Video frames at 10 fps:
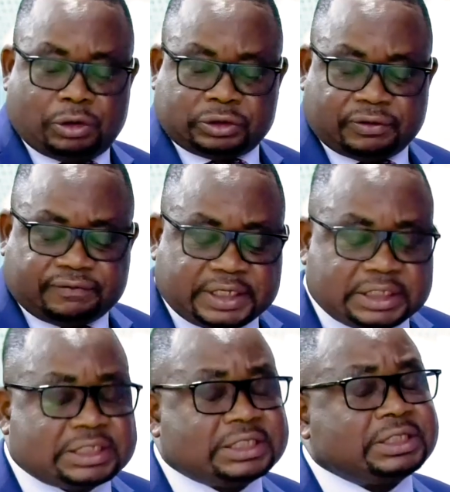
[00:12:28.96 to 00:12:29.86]
most of
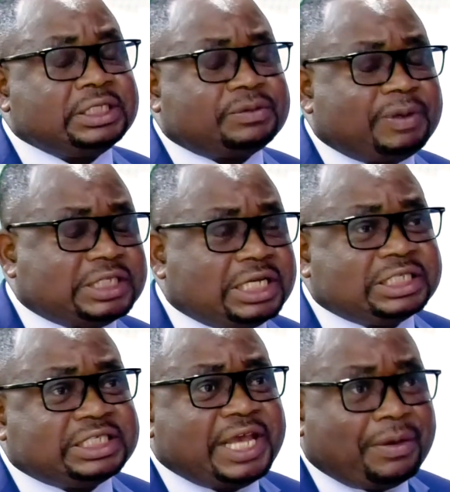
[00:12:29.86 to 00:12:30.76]
these, especially
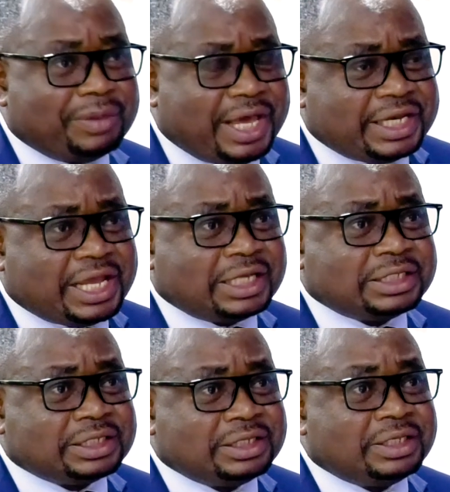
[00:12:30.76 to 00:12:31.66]
STEM
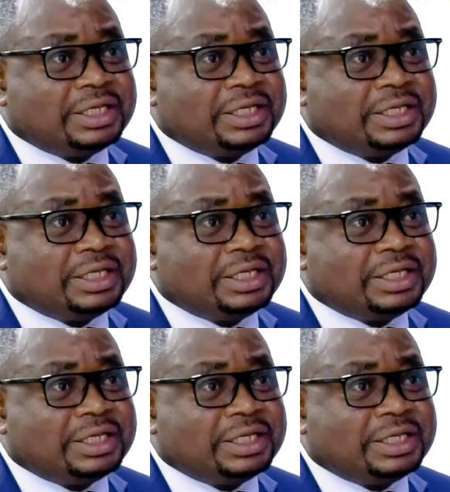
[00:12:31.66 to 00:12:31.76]
areas,